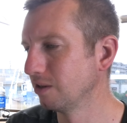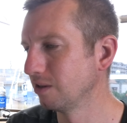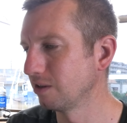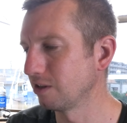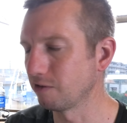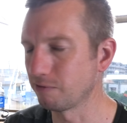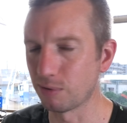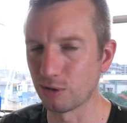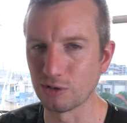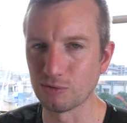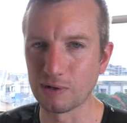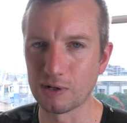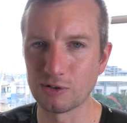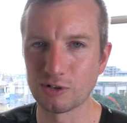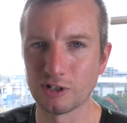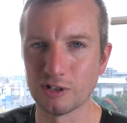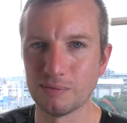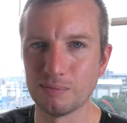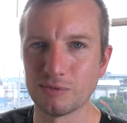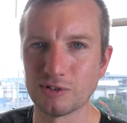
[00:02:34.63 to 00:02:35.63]
Everybody's
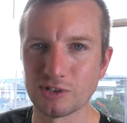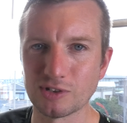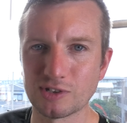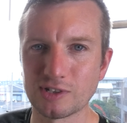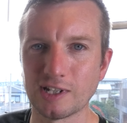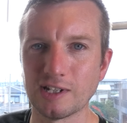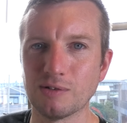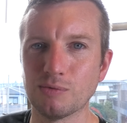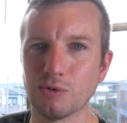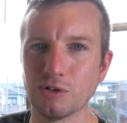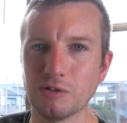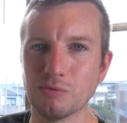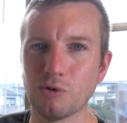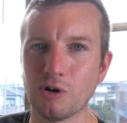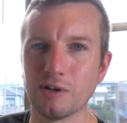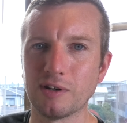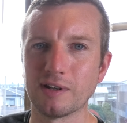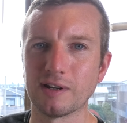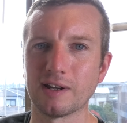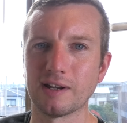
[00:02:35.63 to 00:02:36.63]
welcome, just take what you
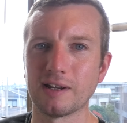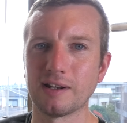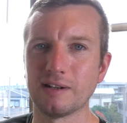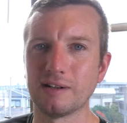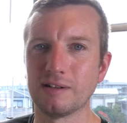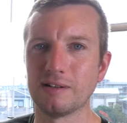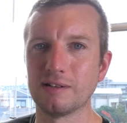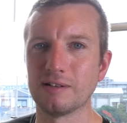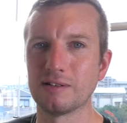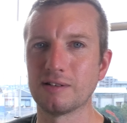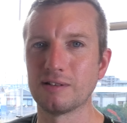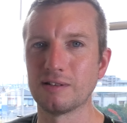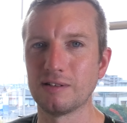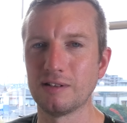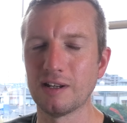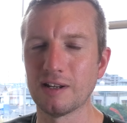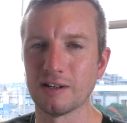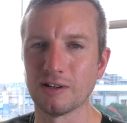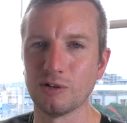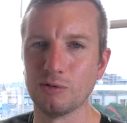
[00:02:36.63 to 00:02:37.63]
want, and
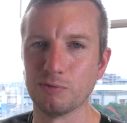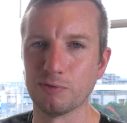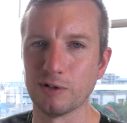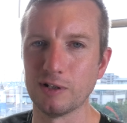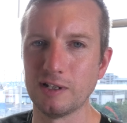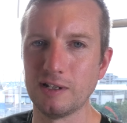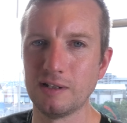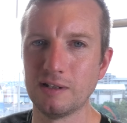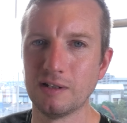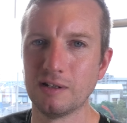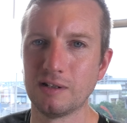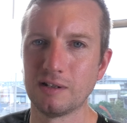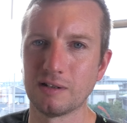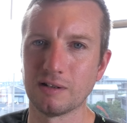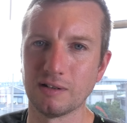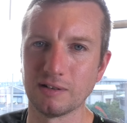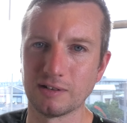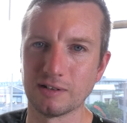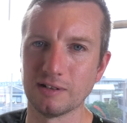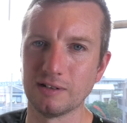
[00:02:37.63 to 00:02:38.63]
yeah, hopefully
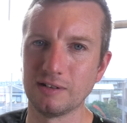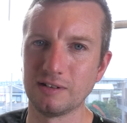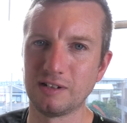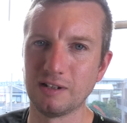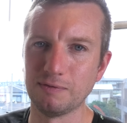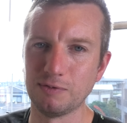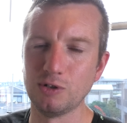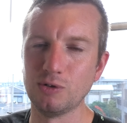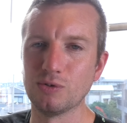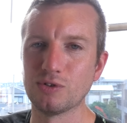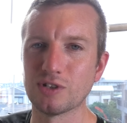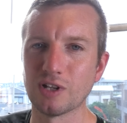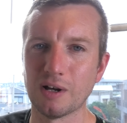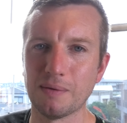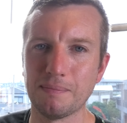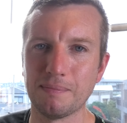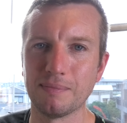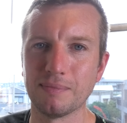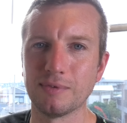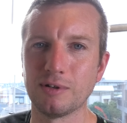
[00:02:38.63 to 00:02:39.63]
I can give you
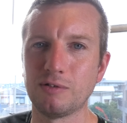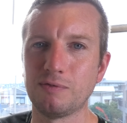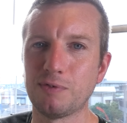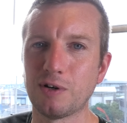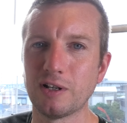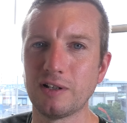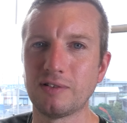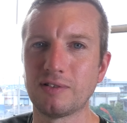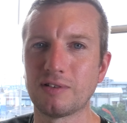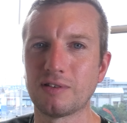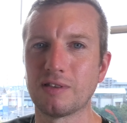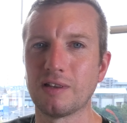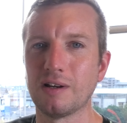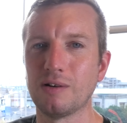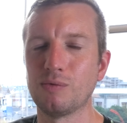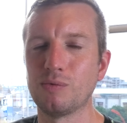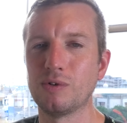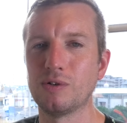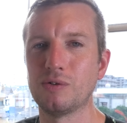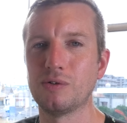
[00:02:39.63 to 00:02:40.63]
some advice
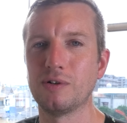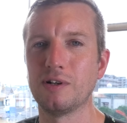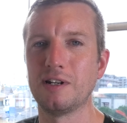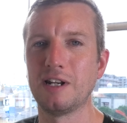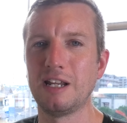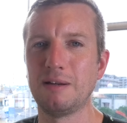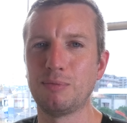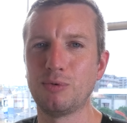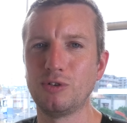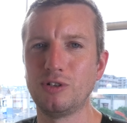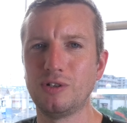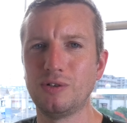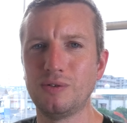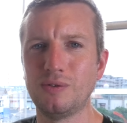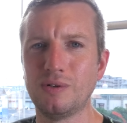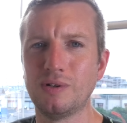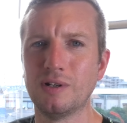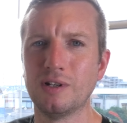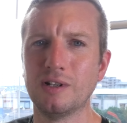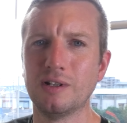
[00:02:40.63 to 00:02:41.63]
that will enable
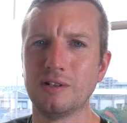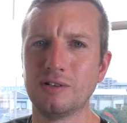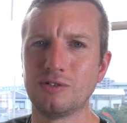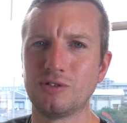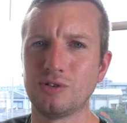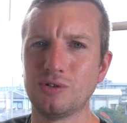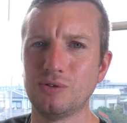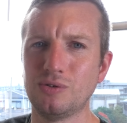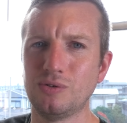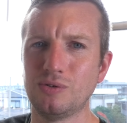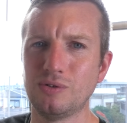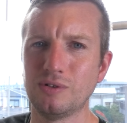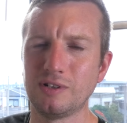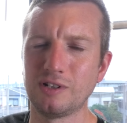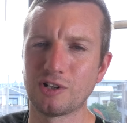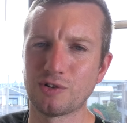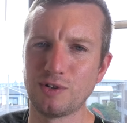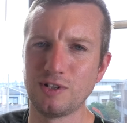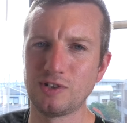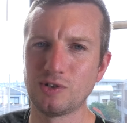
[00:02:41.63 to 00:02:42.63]
you to
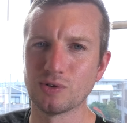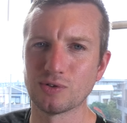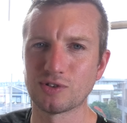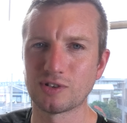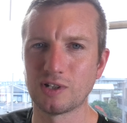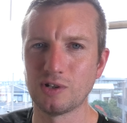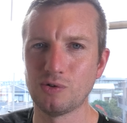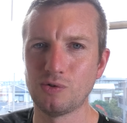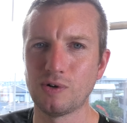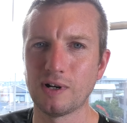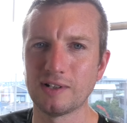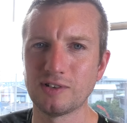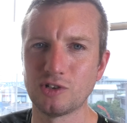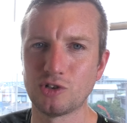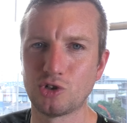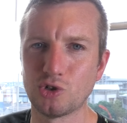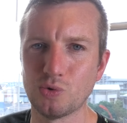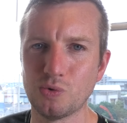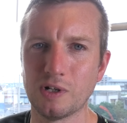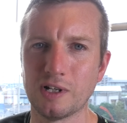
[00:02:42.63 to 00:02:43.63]
increase your skill as
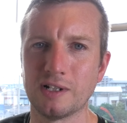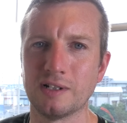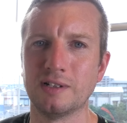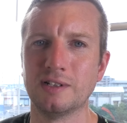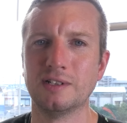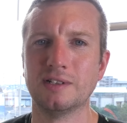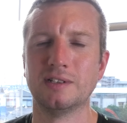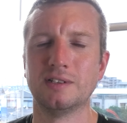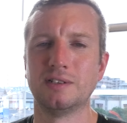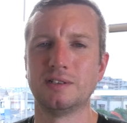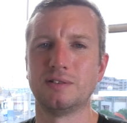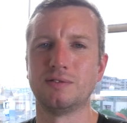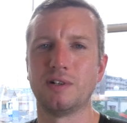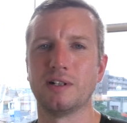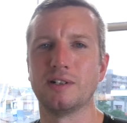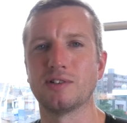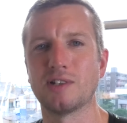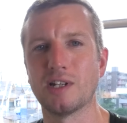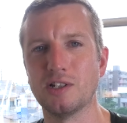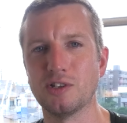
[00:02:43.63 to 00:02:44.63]
a jeweler.
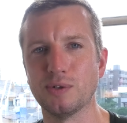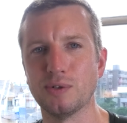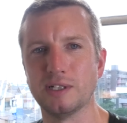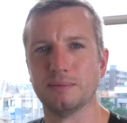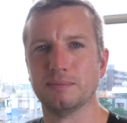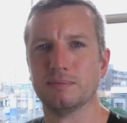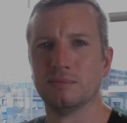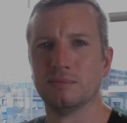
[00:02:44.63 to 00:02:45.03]
Right, let's get into it.